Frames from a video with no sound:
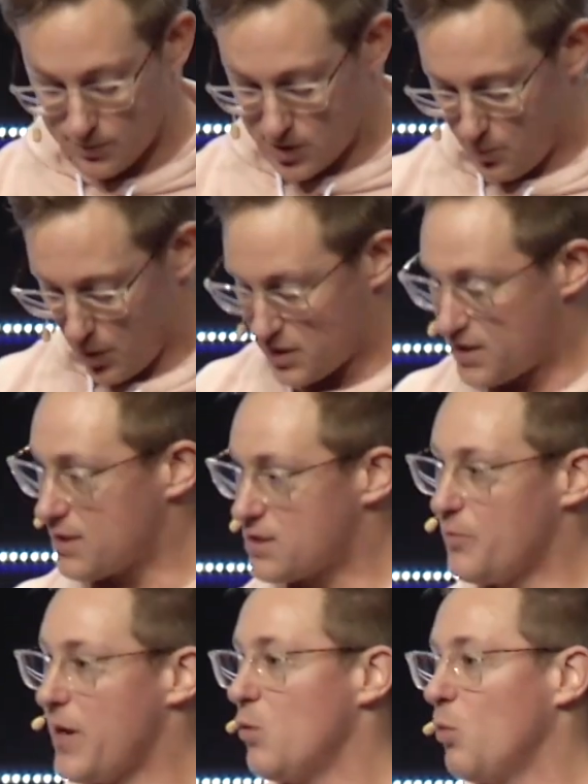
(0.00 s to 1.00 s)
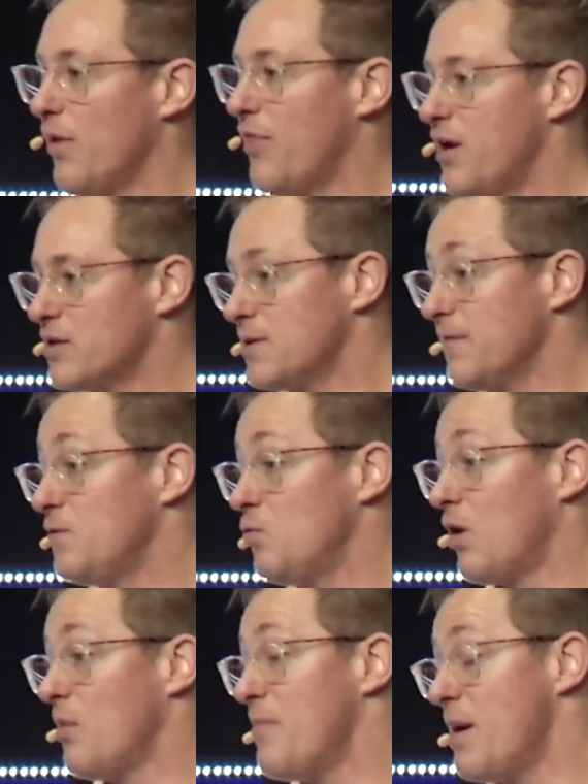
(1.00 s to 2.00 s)
to participate with us if you
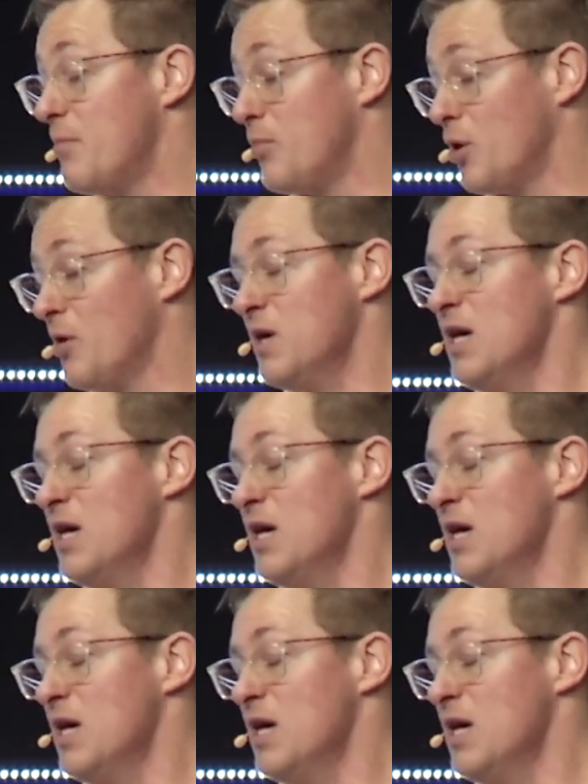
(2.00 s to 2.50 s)
are a member